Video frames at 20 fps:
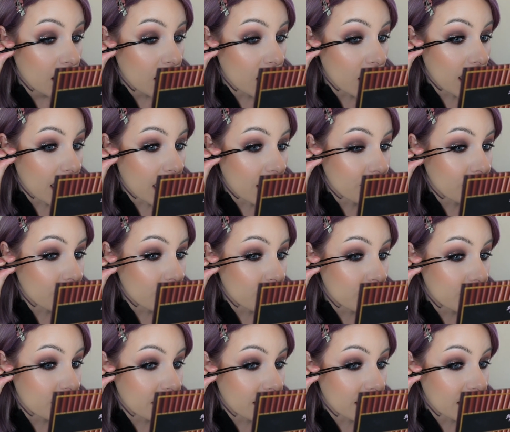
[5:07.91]
I have
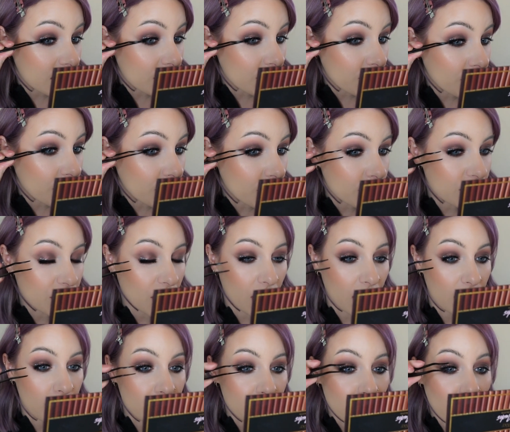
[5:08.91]
used these a few
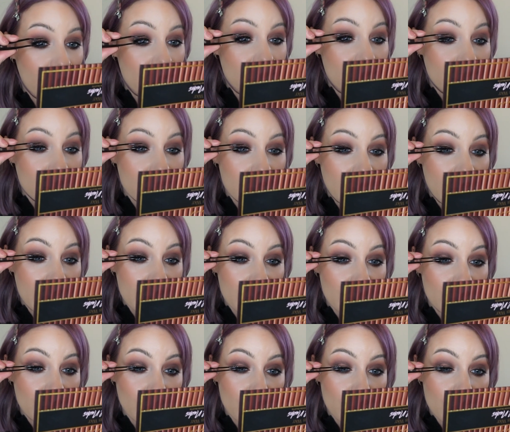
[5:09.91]
times, but I do tend
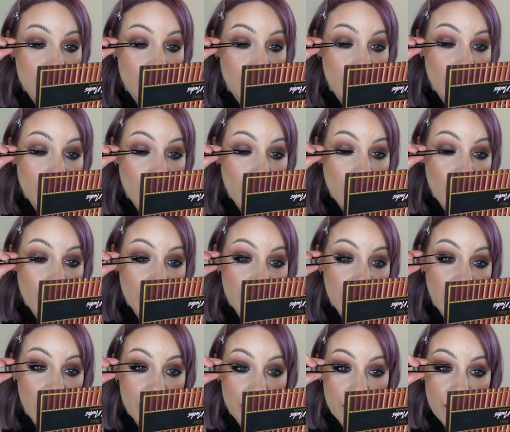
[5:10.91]
to use them probably
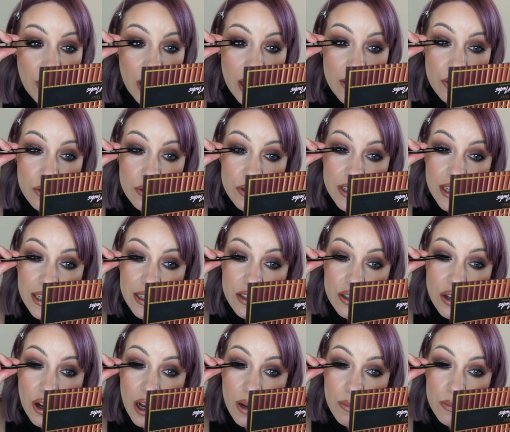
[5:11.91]
like 5 or 6
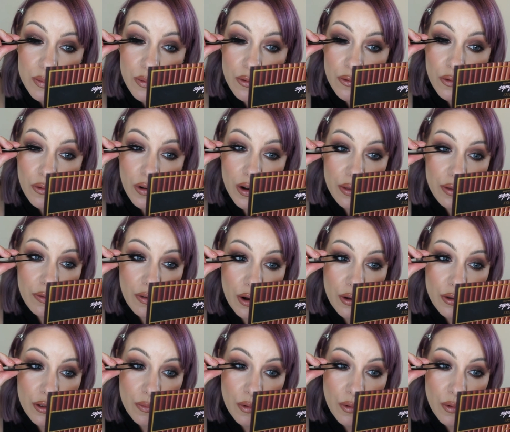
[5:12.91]
times before I throw them